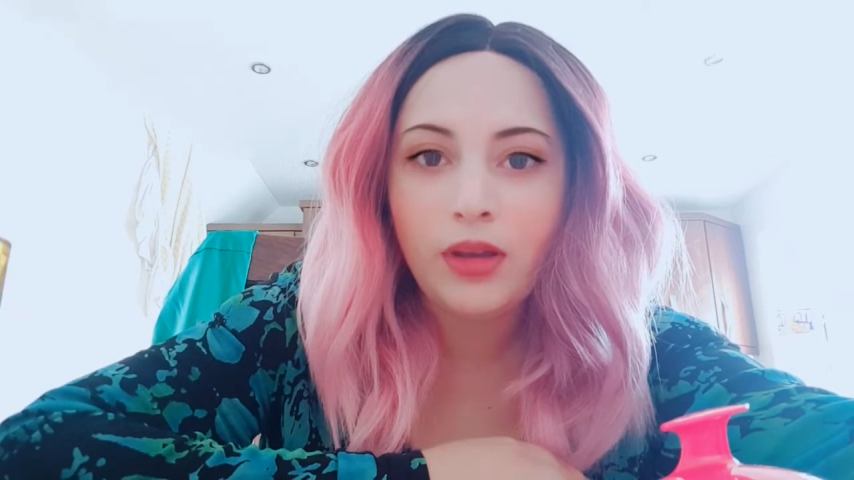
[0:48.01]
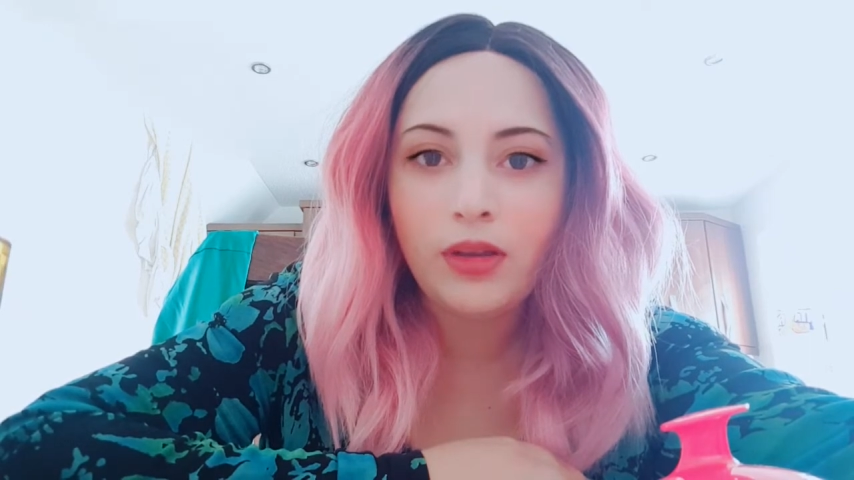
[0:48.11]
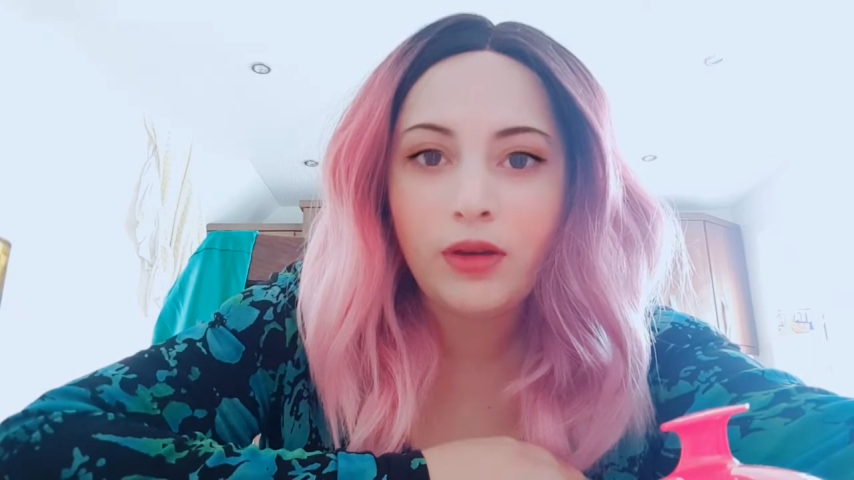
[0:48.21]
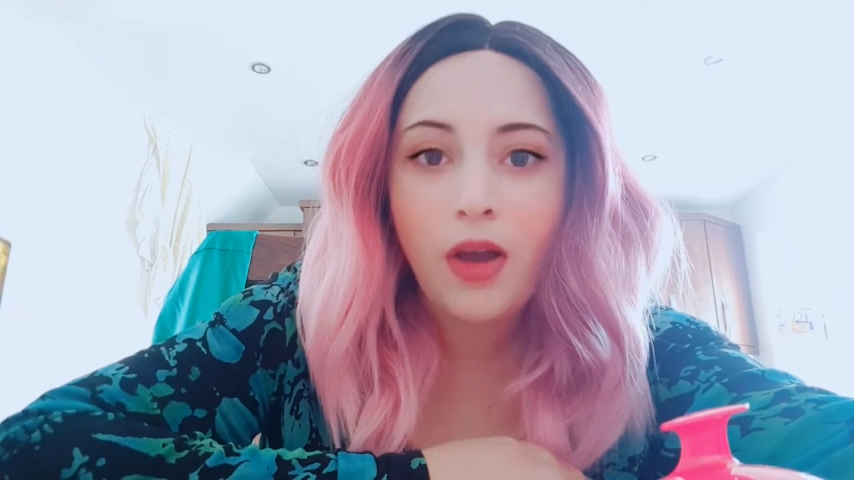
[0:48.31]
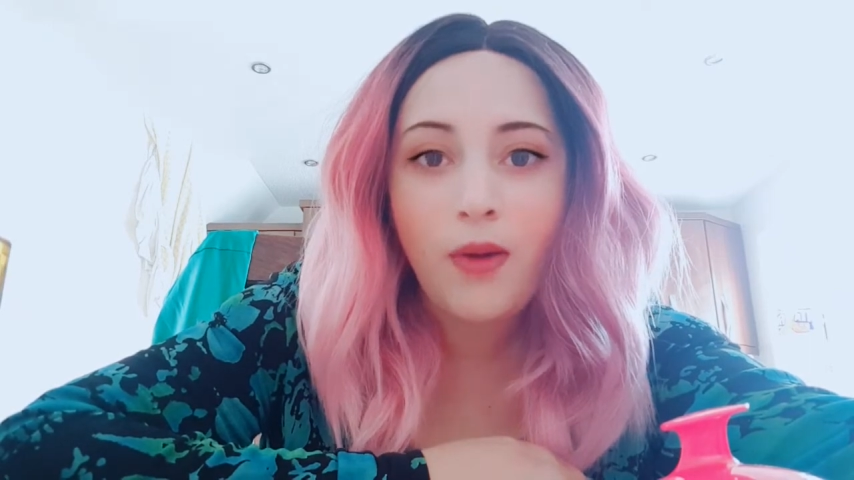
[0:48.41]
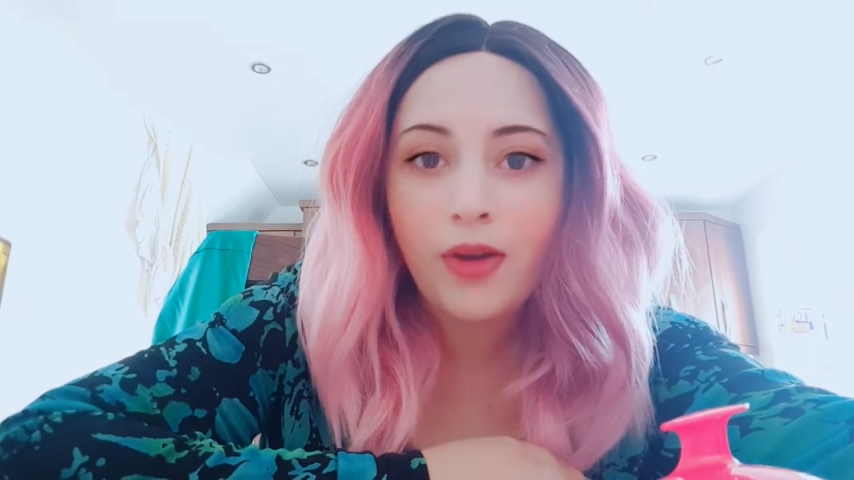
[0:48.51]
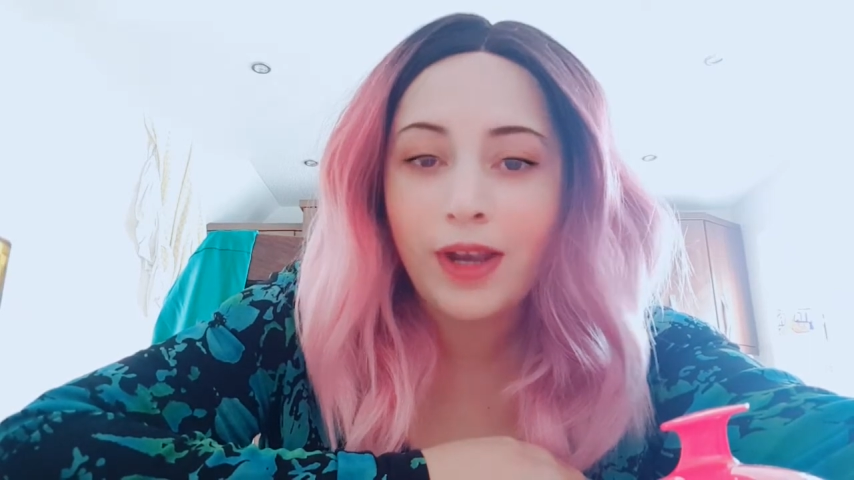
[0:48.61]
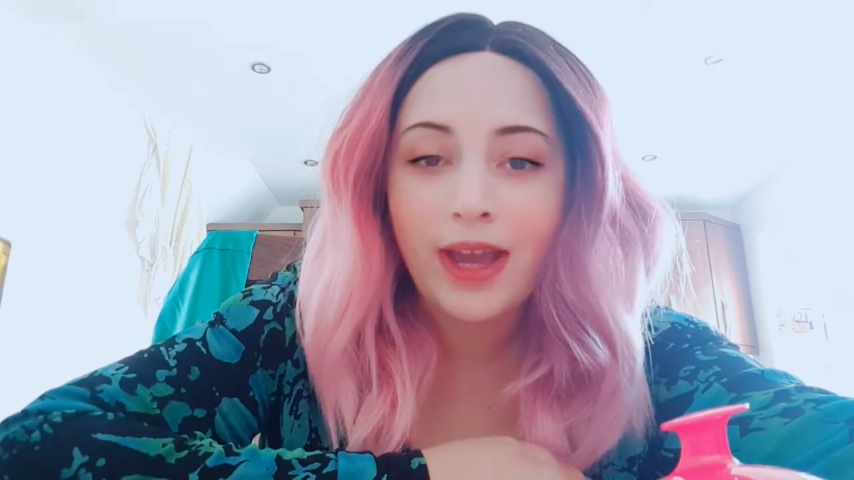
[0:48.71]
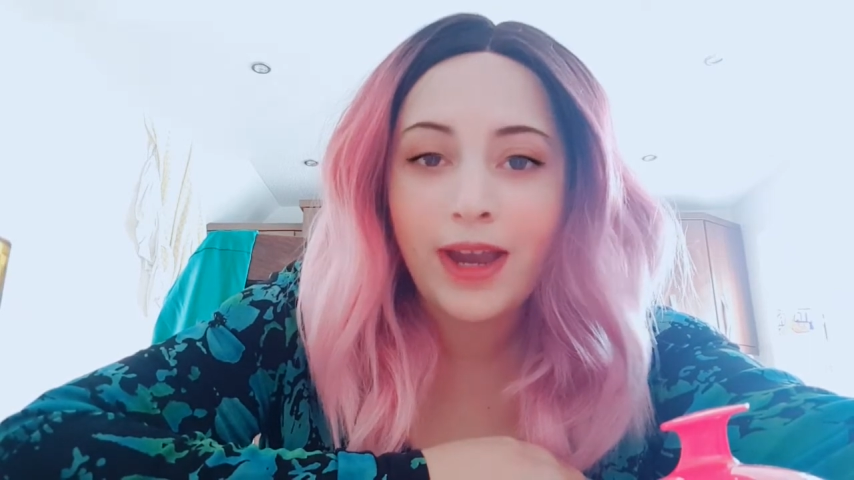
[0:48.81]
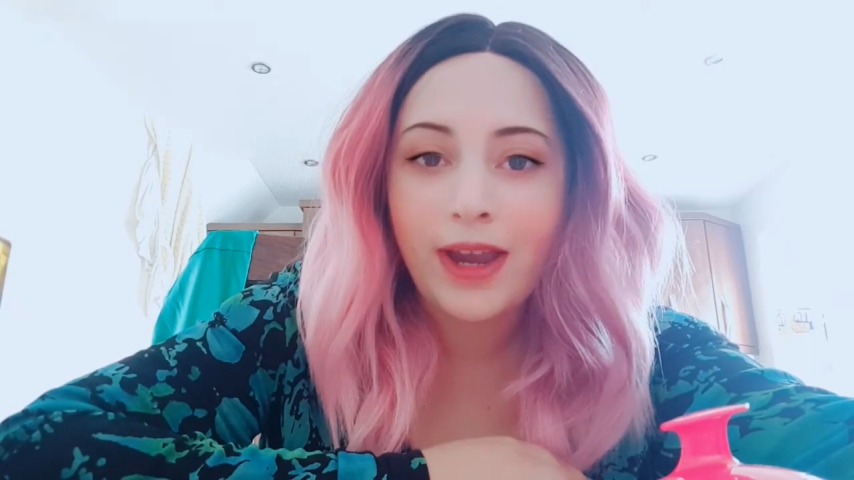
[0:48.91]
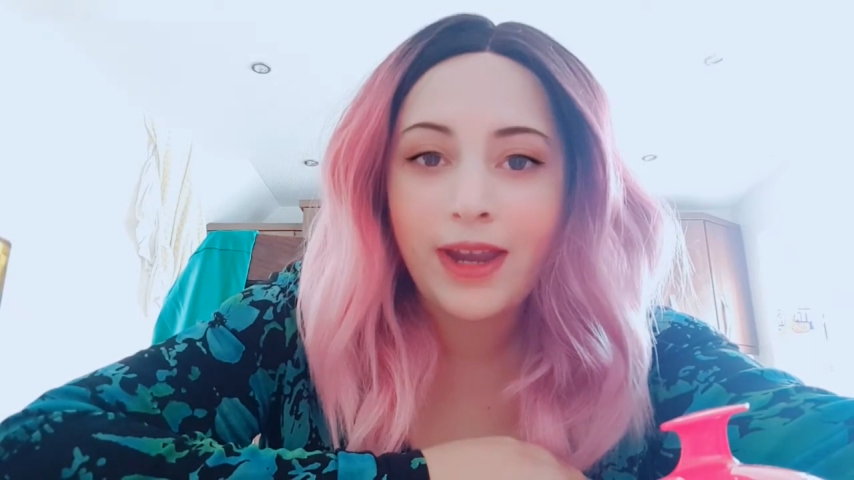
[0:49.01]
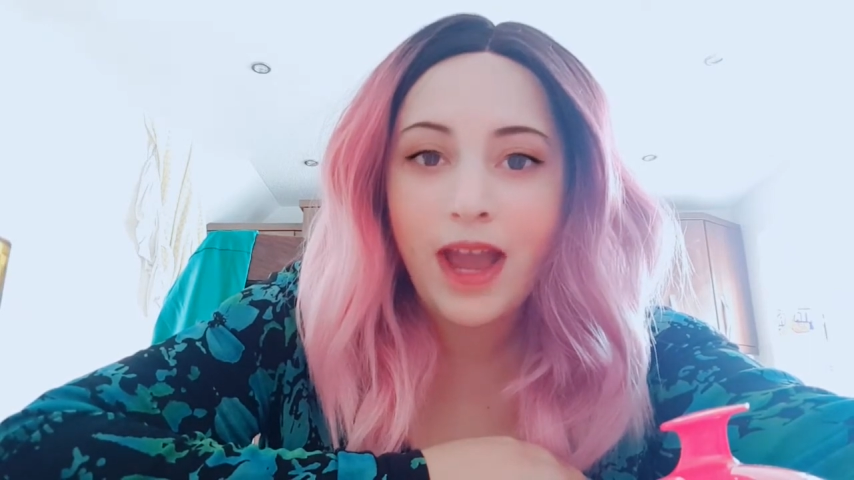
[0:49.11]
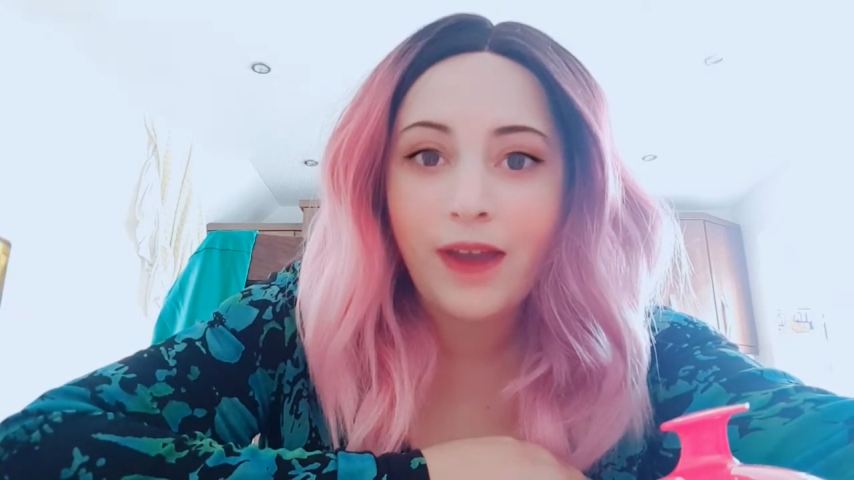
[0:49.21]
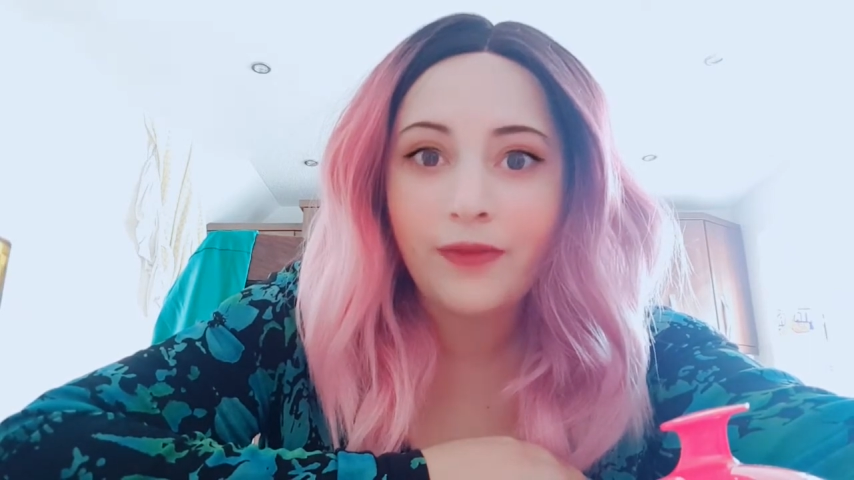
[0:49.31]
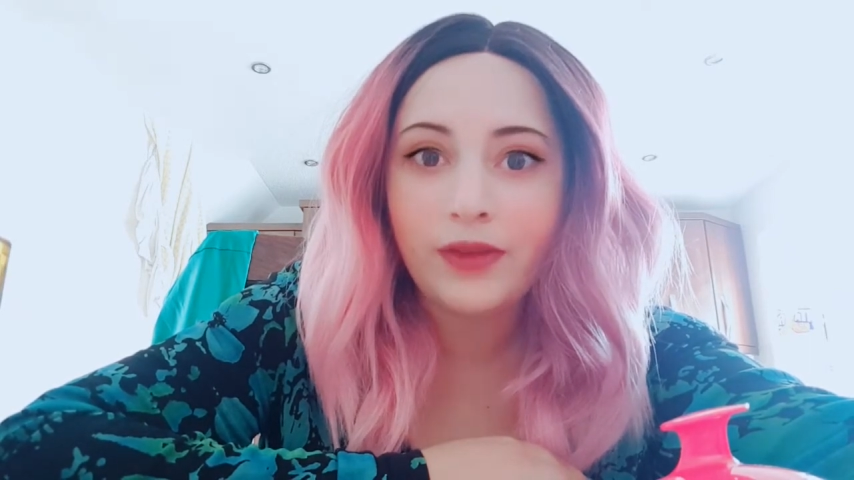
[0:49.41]
go online
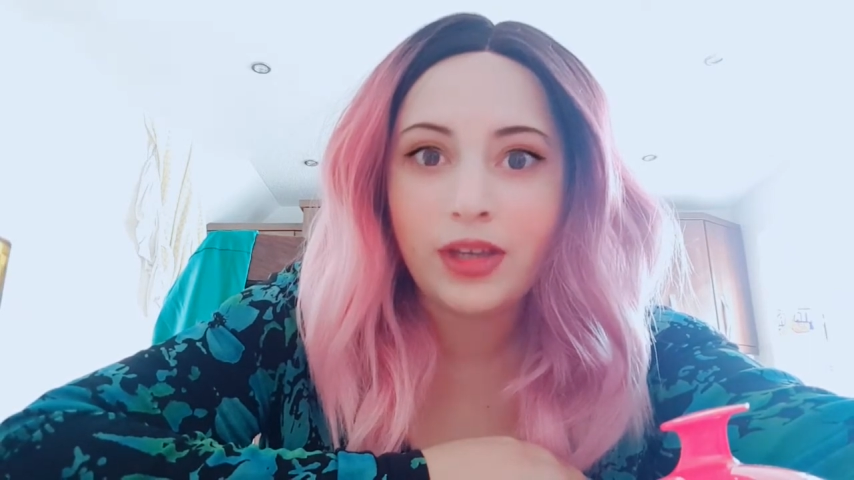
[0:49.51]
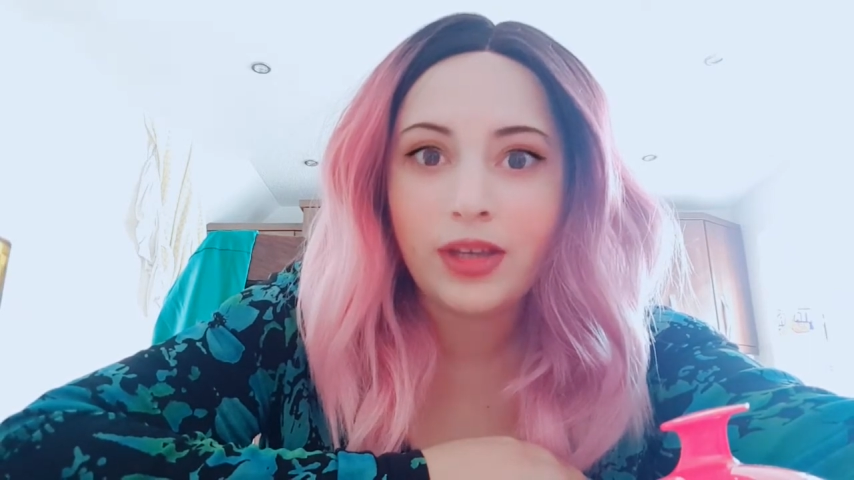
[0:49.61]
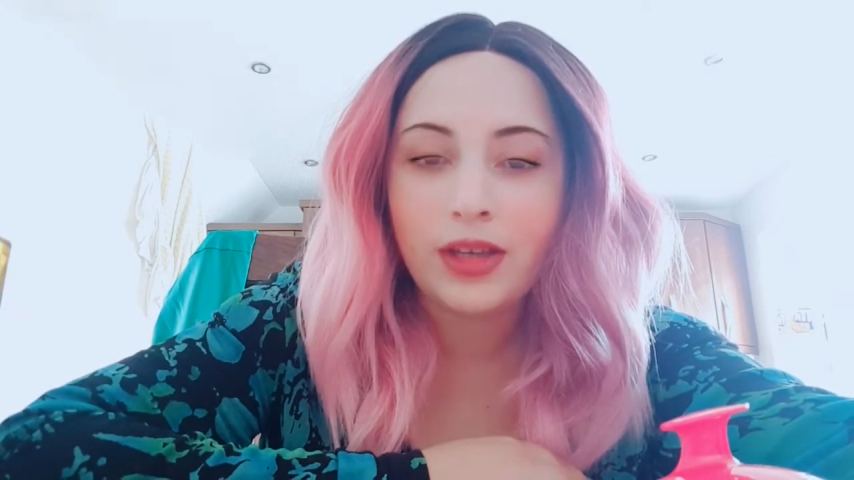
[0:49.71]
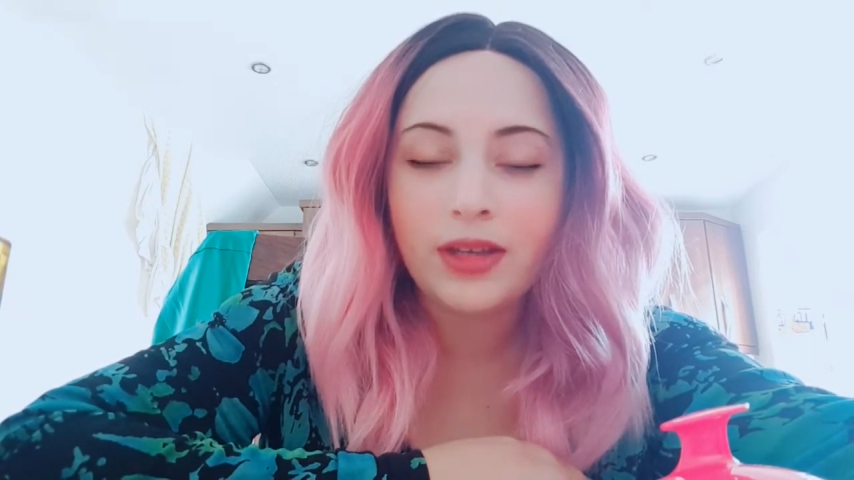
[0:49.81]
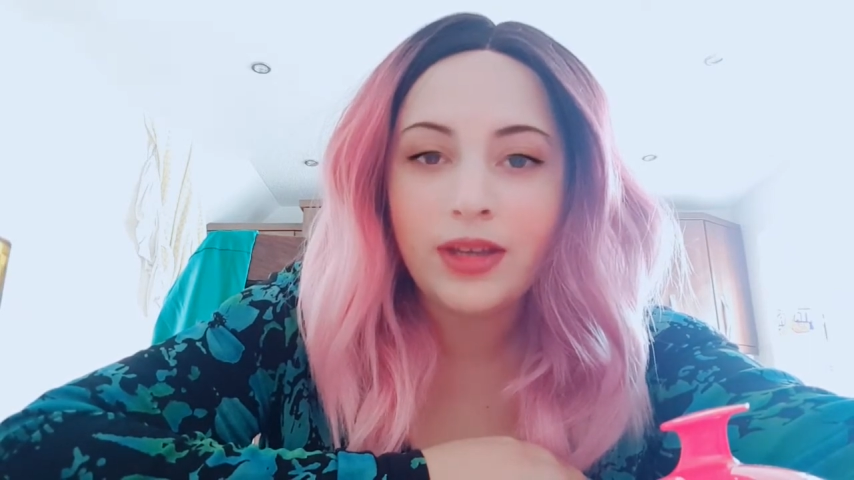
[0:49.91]
after